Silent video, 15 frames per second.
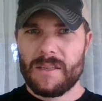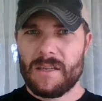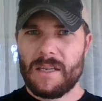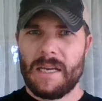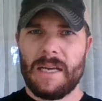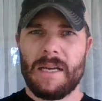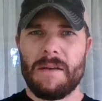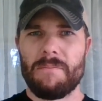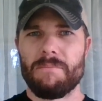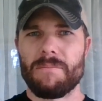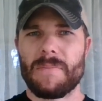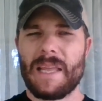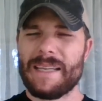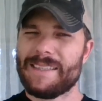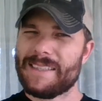Um,
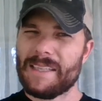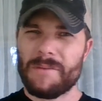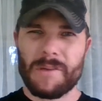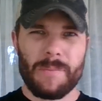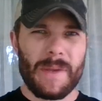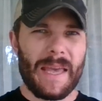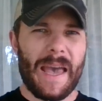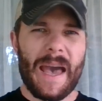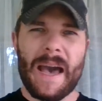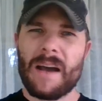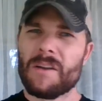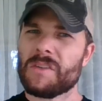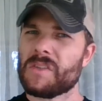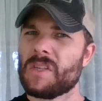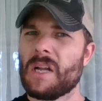they seem to be out
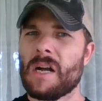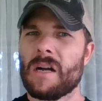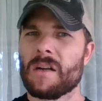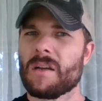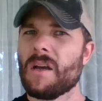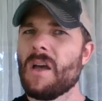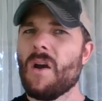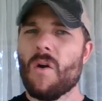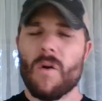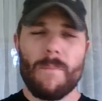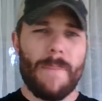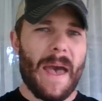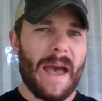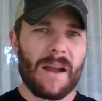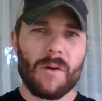of stock or
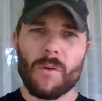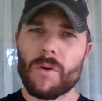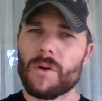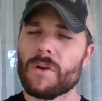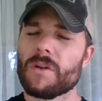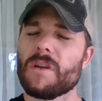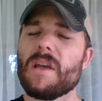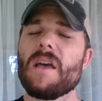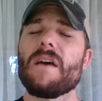back ordered